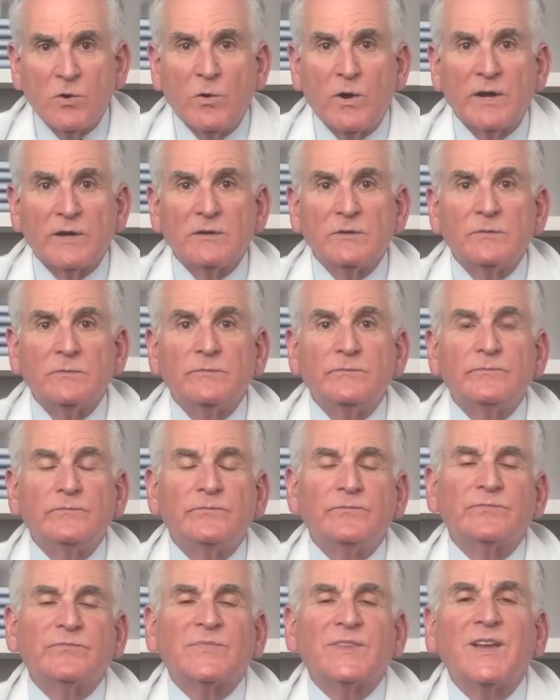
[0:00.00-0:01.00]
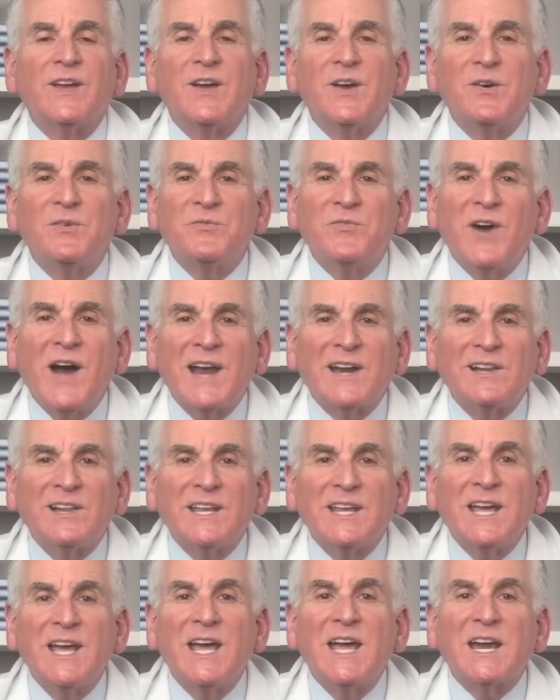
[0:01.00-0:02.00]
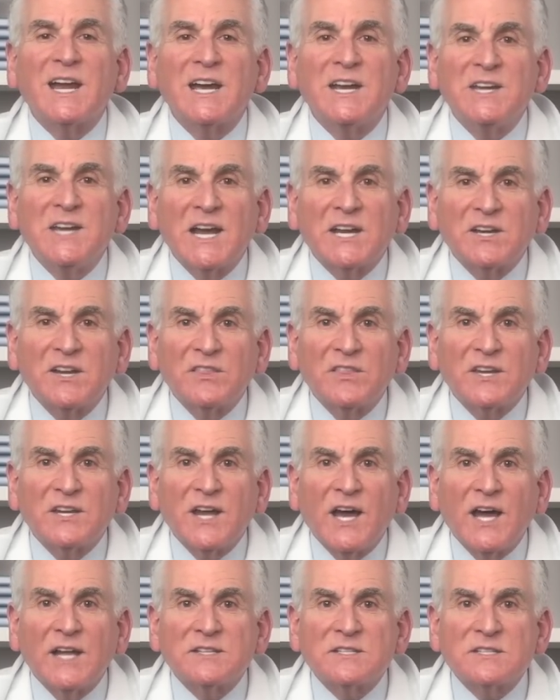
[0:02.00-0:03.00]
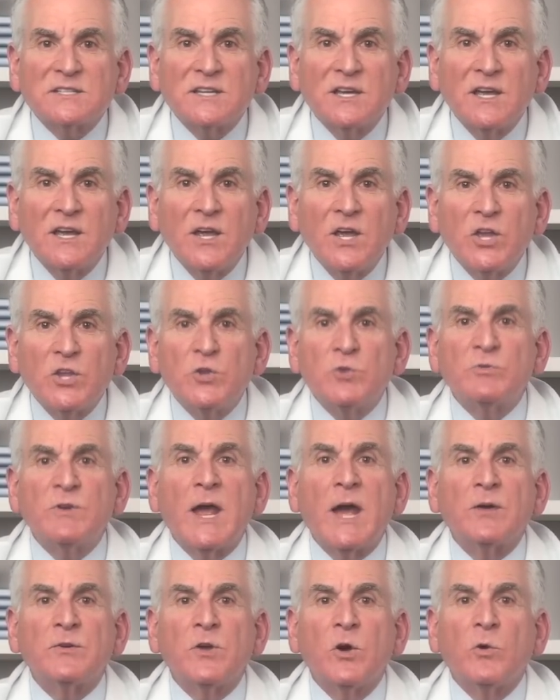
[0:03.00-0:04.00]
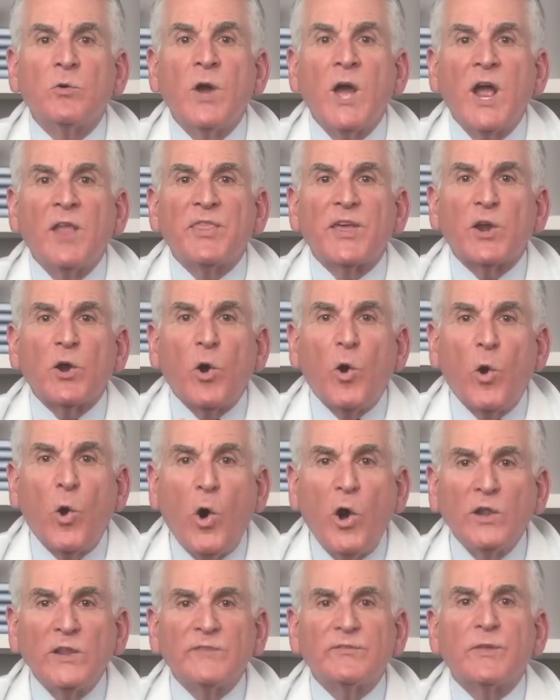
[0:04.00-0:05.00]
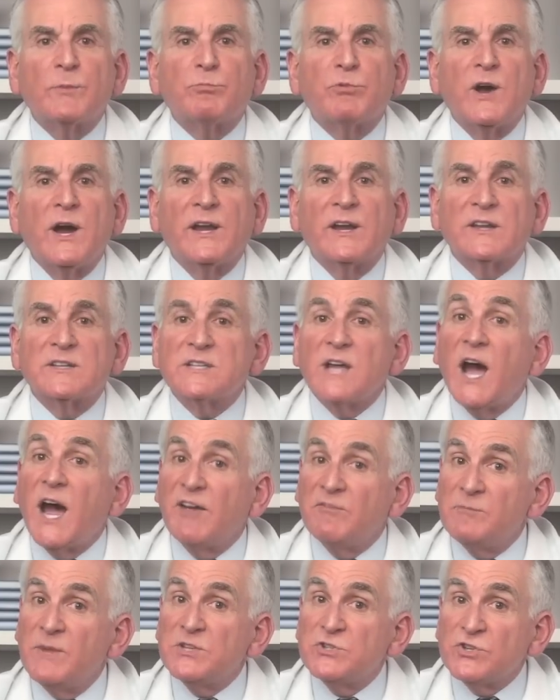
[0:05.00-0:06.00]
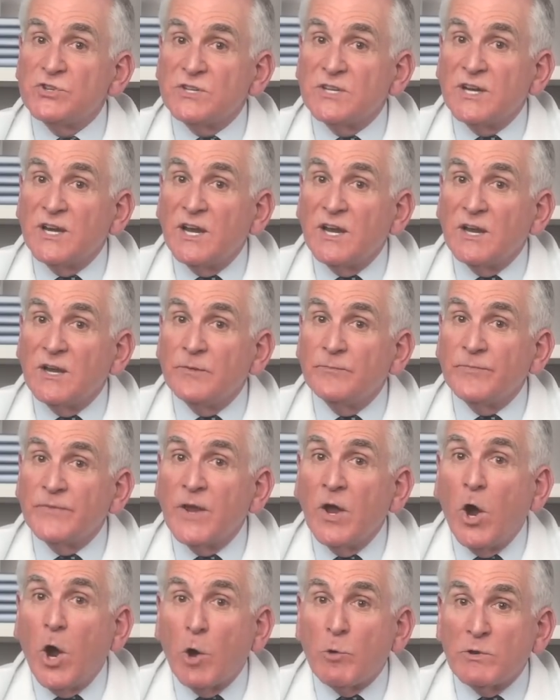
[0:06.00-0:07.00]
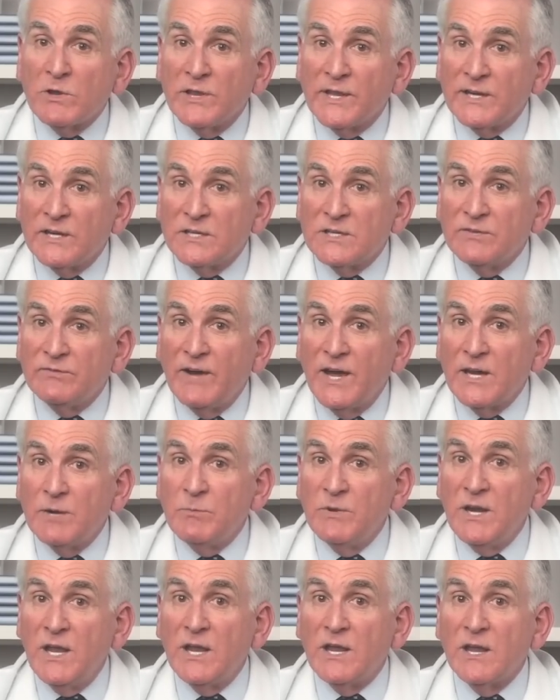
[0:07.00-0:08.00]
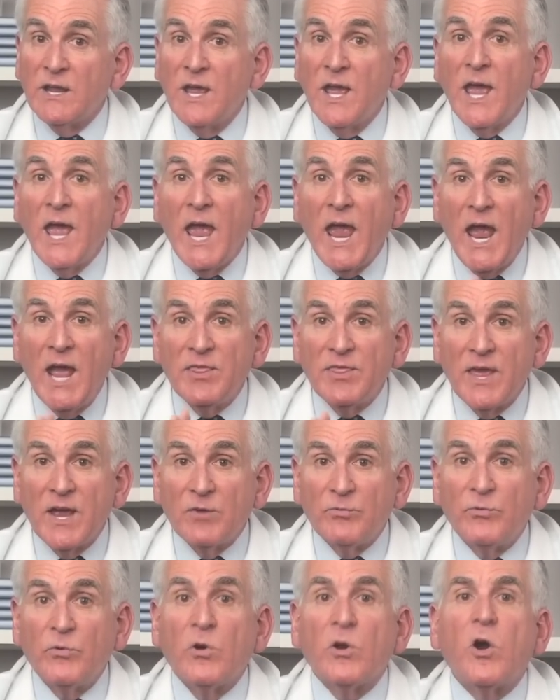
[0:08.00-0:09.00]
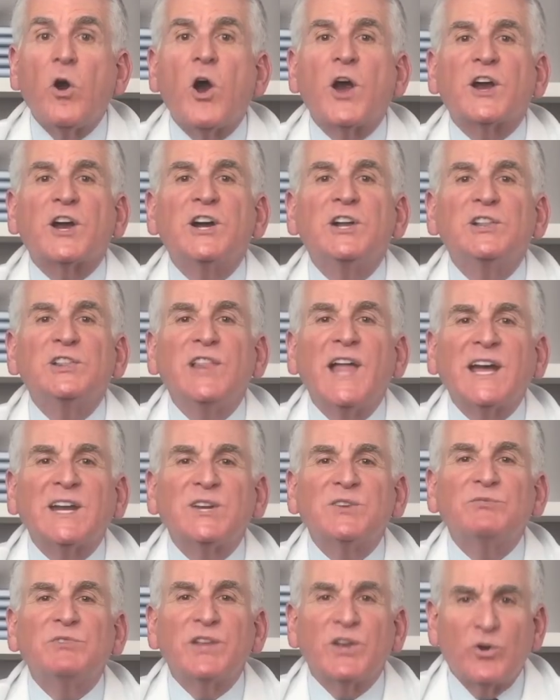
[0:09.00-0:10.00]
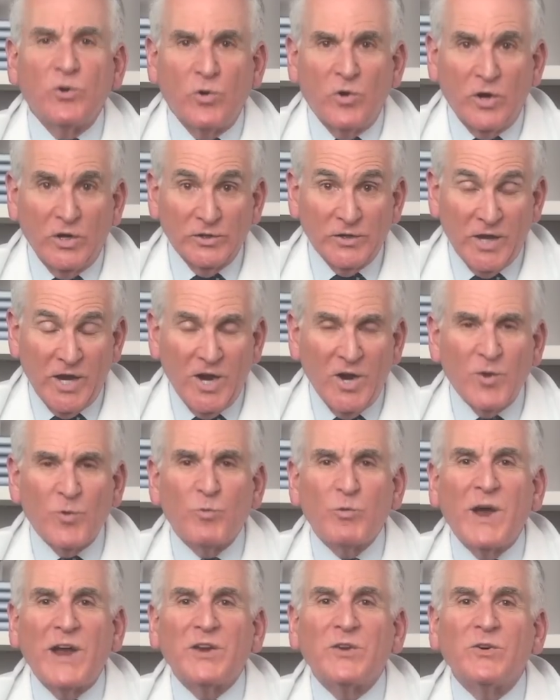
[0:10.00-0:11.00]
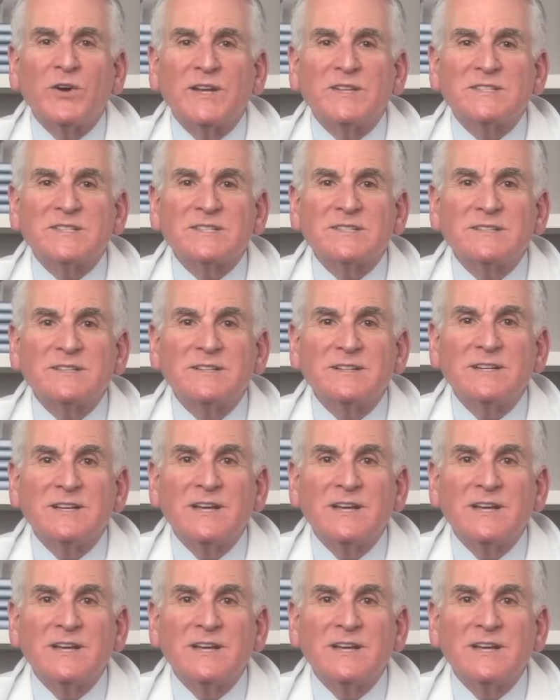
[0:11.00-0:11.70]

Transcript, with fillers: so on. Finally, connecting the dots, you now know that all of the products I've mentioned today are related to vitamin A and therefore are collectively called retinoids.